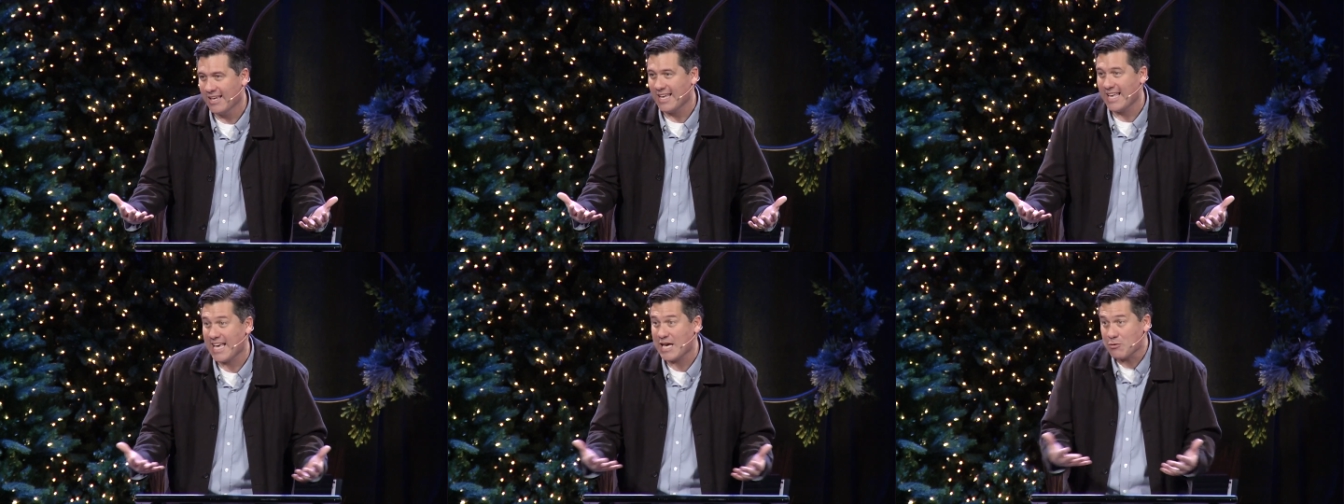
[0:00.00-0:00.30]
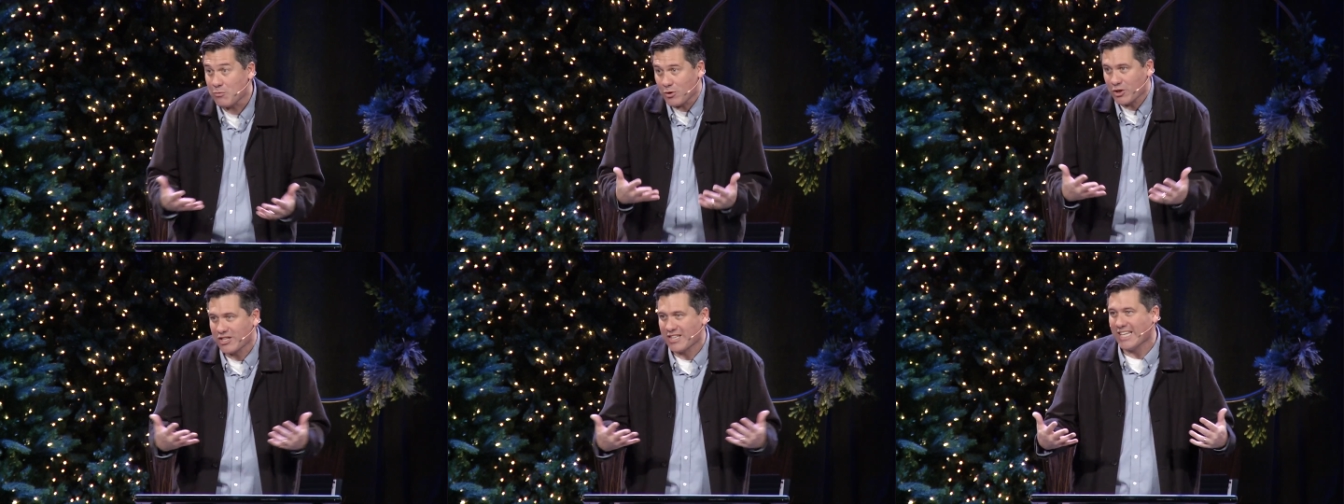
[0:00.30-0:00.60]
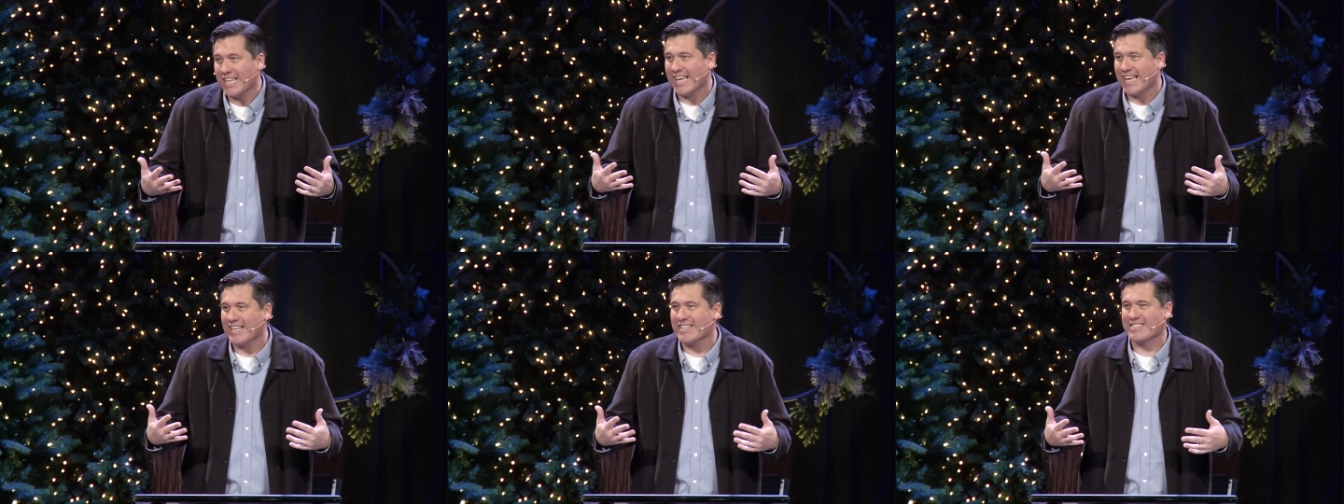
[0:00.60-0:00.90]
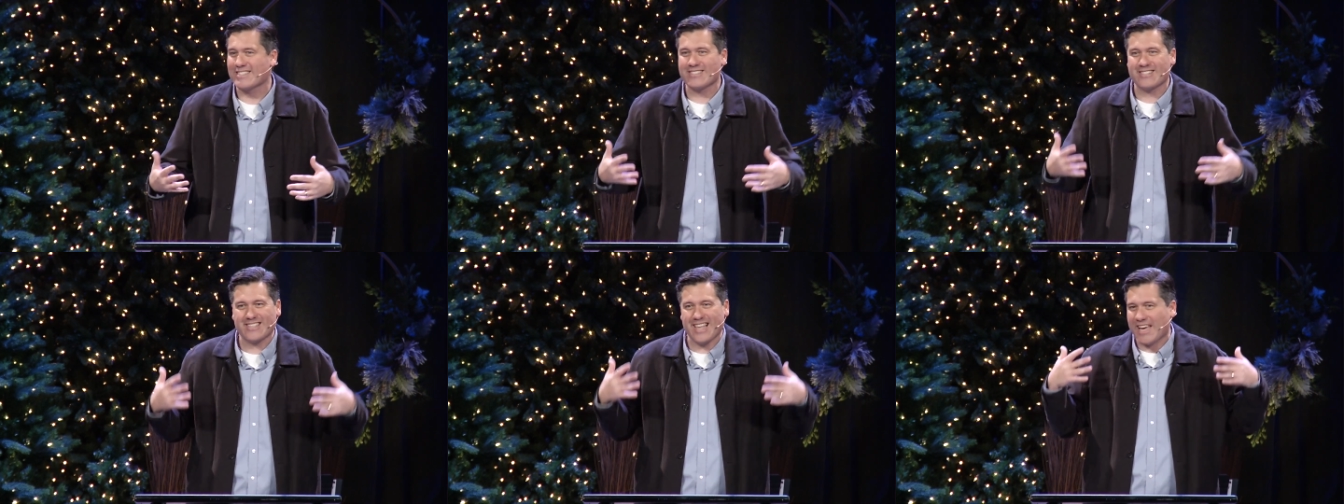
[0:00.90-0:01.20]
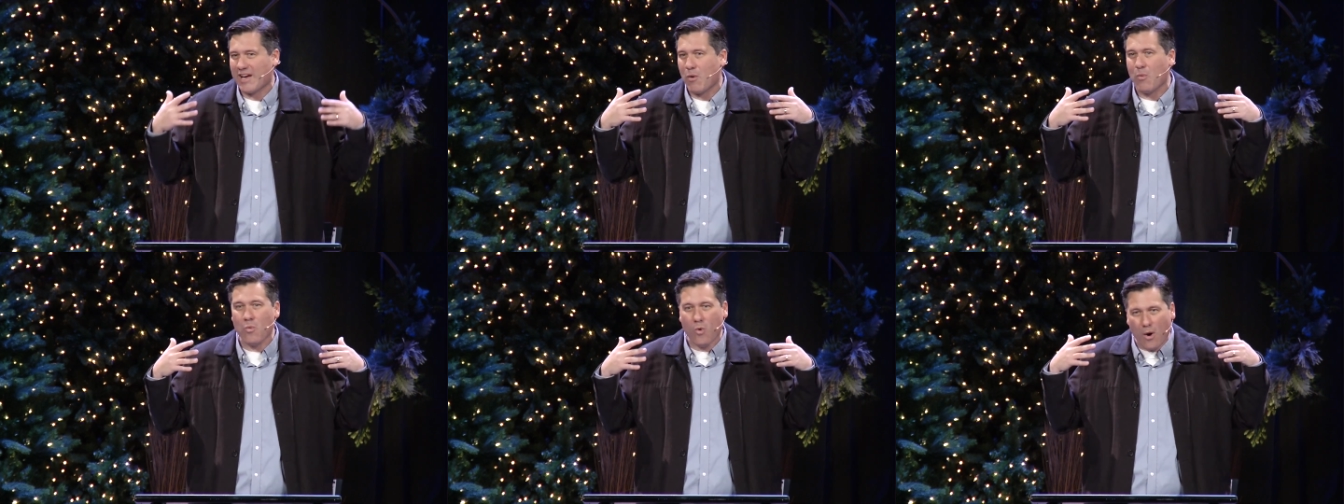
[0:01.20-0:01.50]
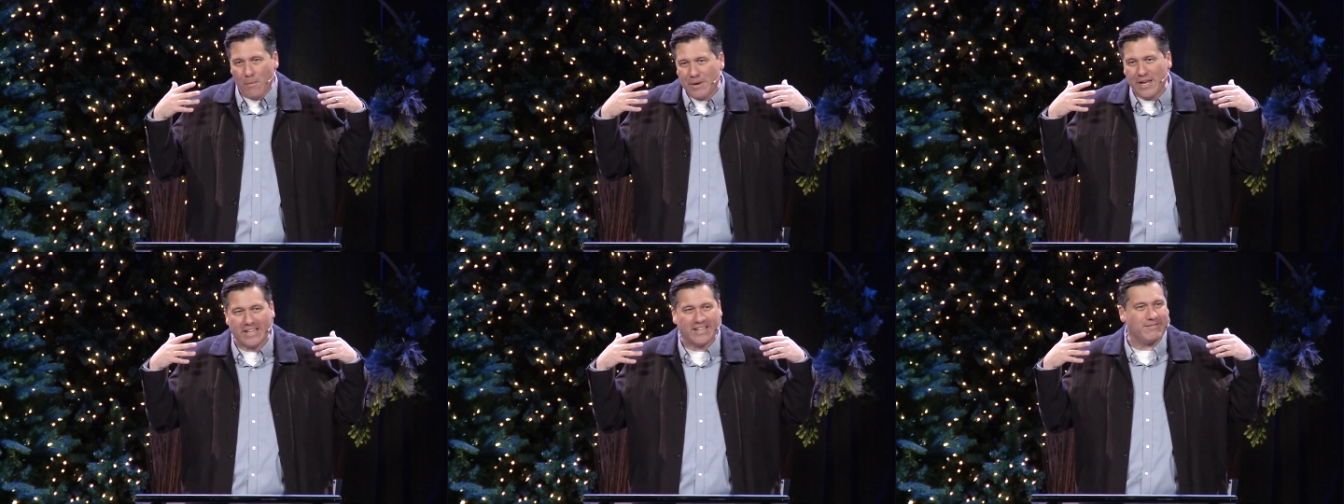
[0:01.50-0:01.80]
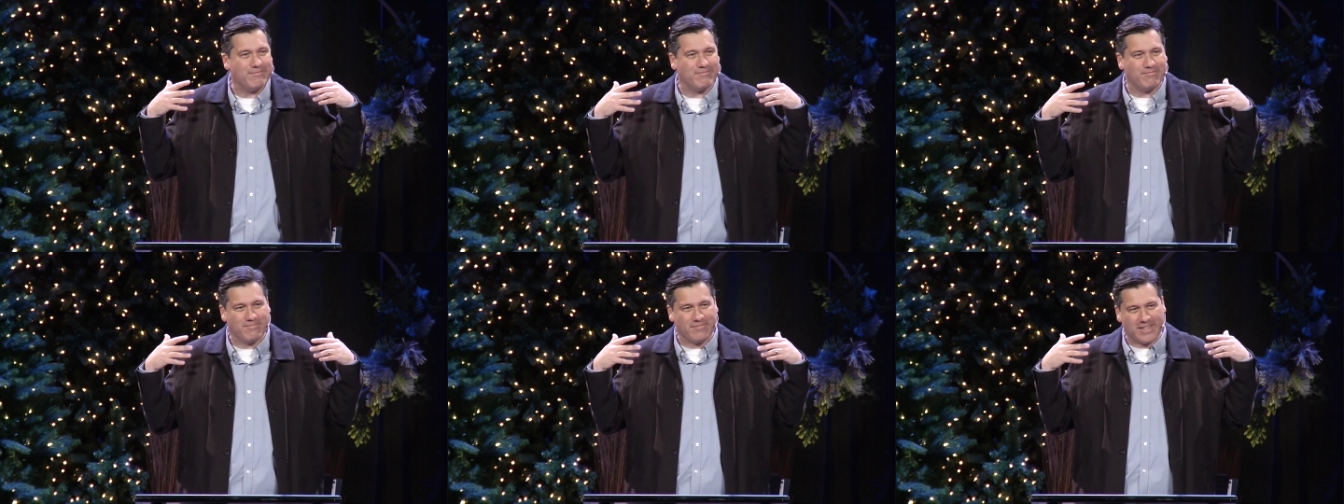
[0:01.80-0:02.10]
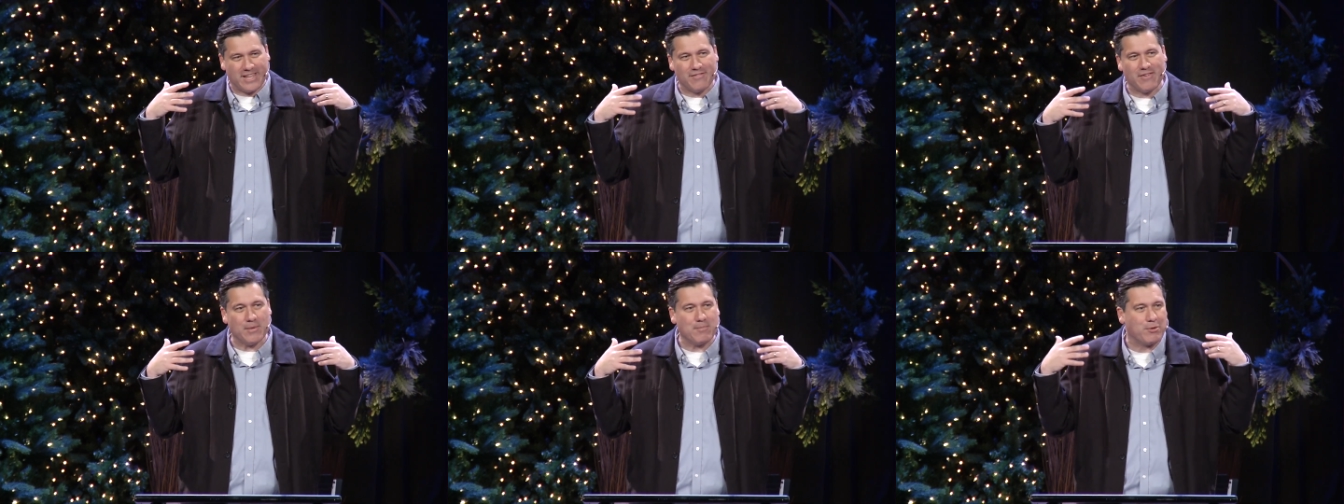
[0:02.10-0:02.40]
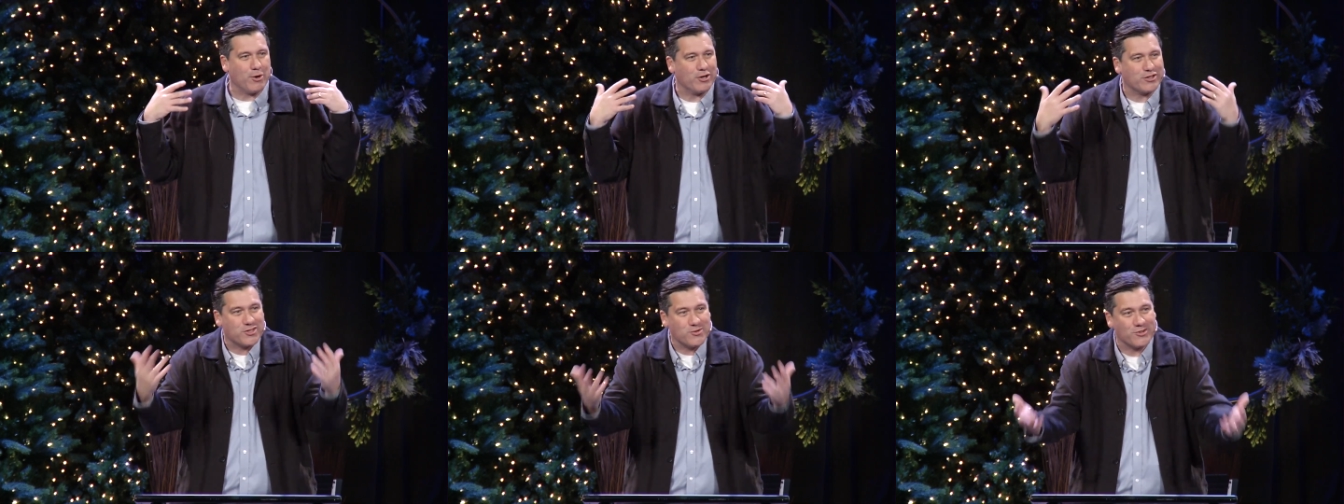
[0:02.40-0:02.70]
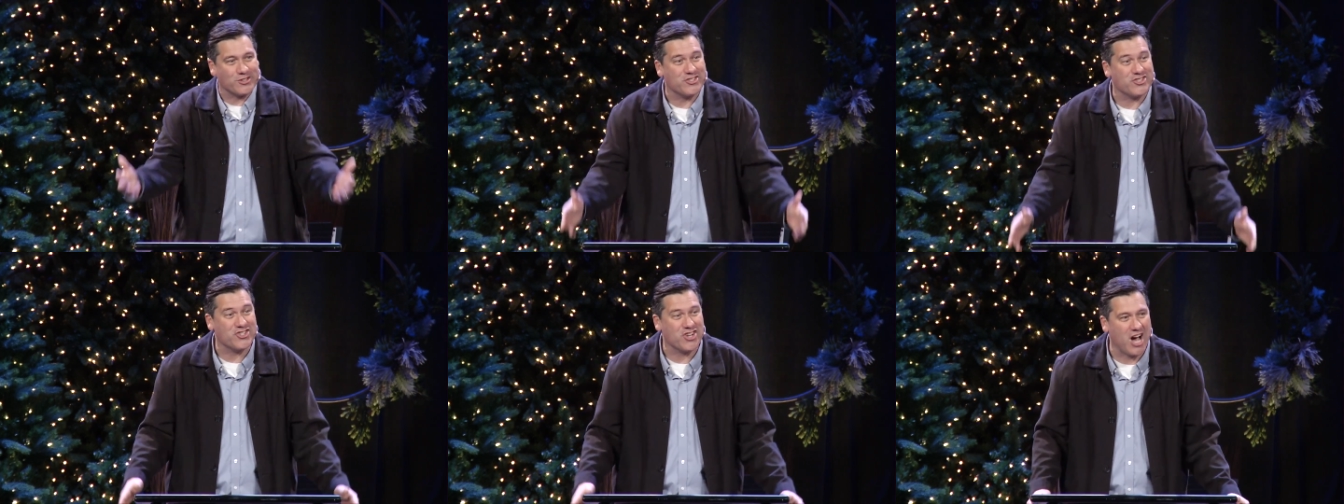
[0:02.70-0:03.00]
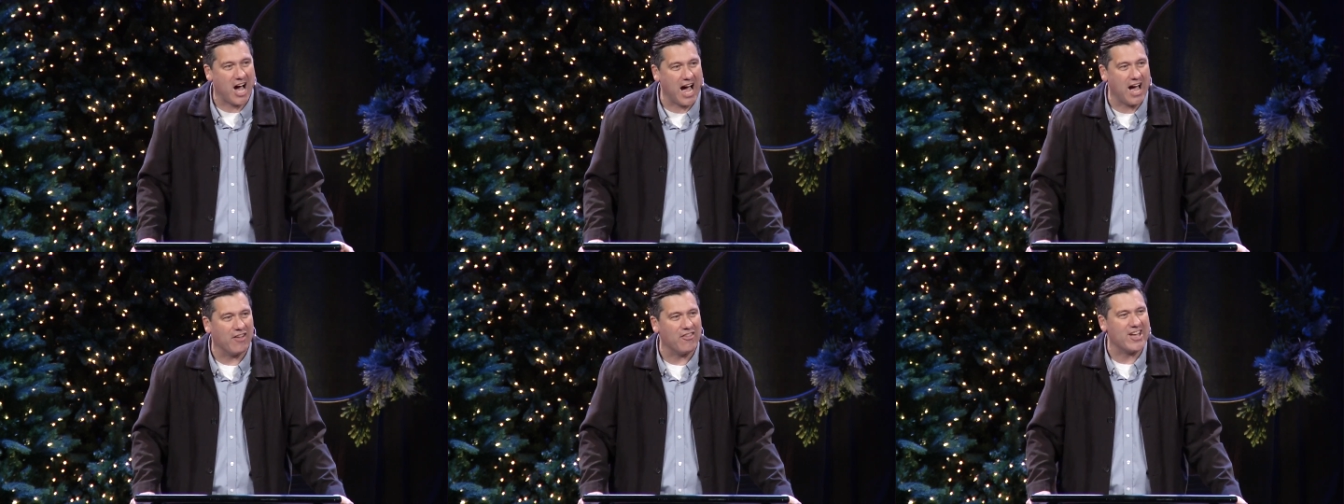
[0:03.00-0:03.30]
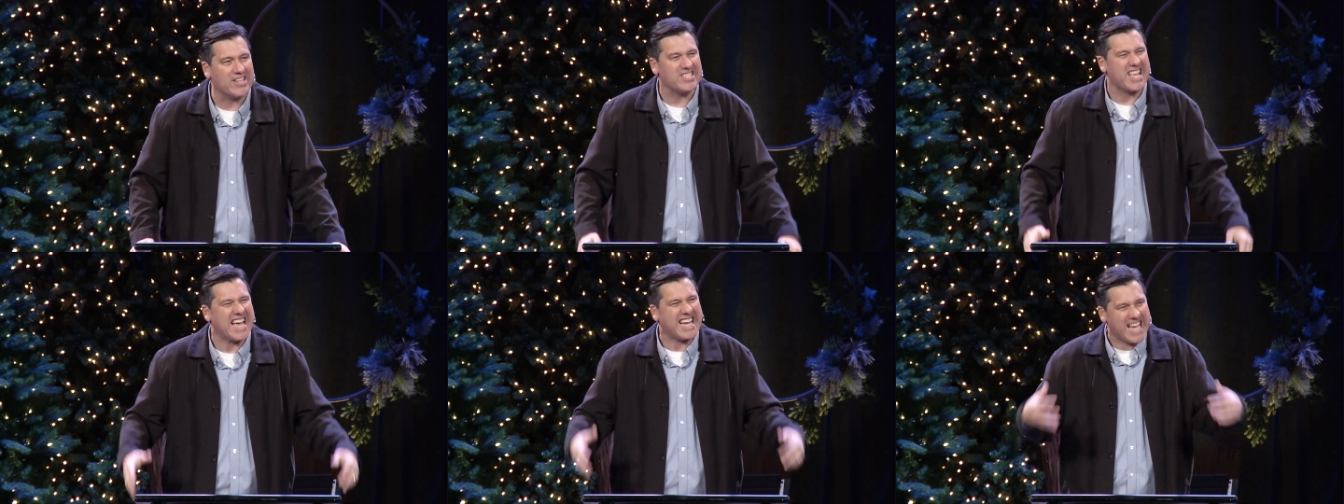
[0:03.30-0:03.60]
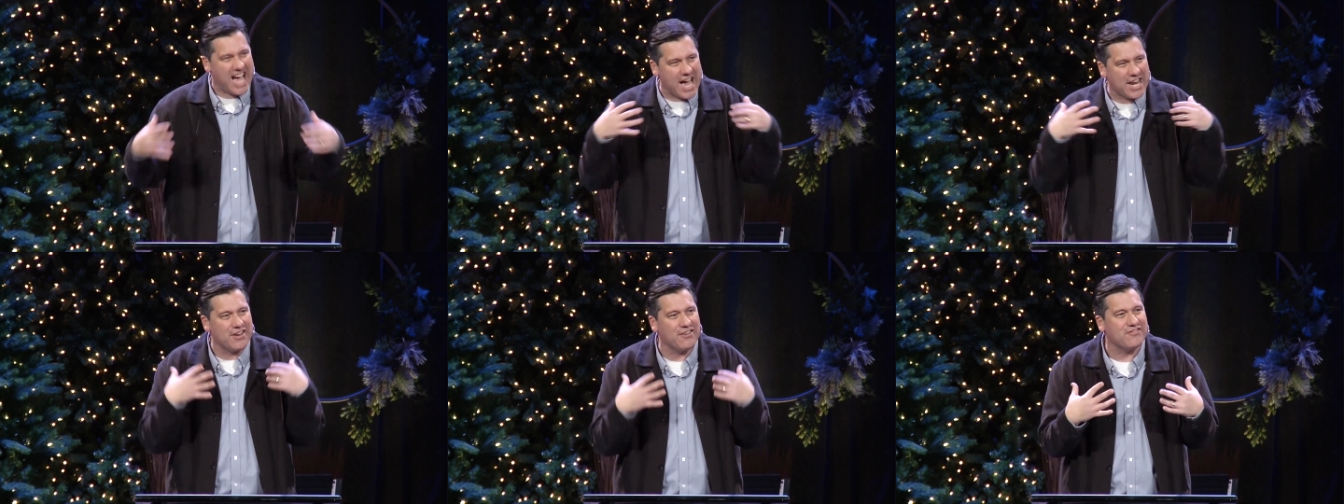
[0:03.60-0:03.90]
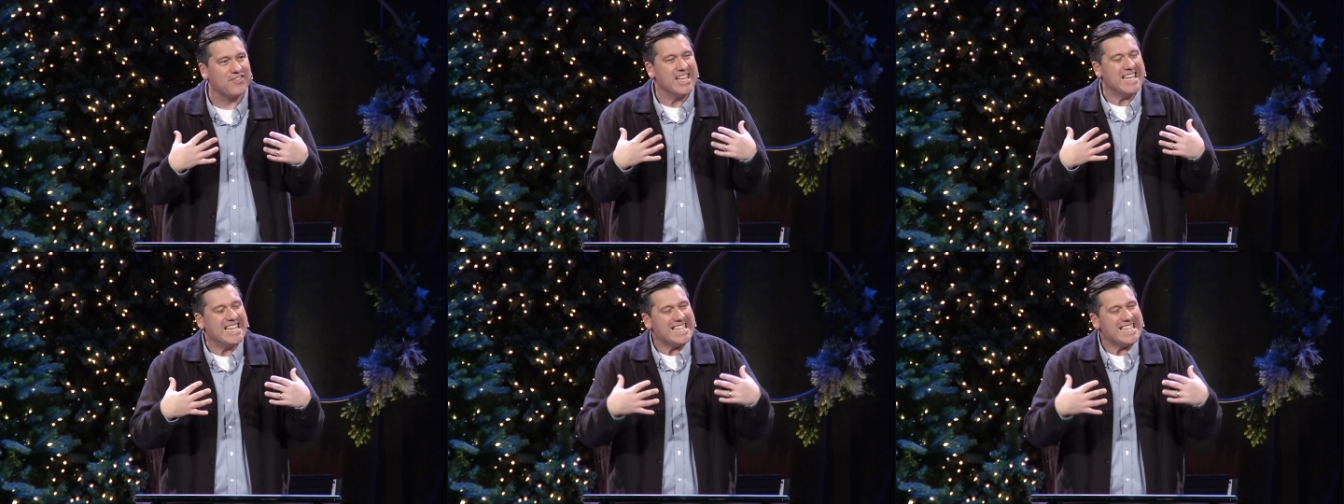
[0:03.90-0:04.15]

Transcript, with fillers: inwardly as it's like a woman giving birth to a child. That's that kind of